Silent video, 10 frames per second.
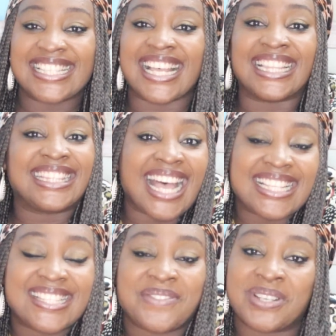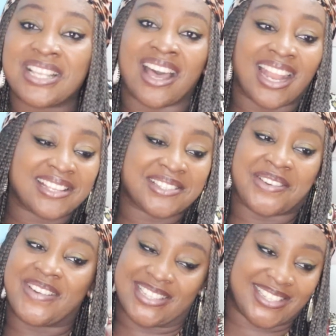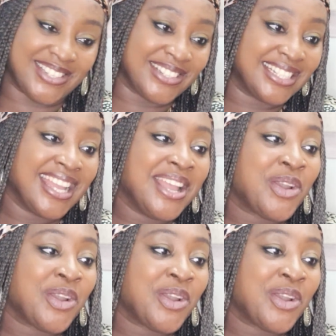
And that was our last question.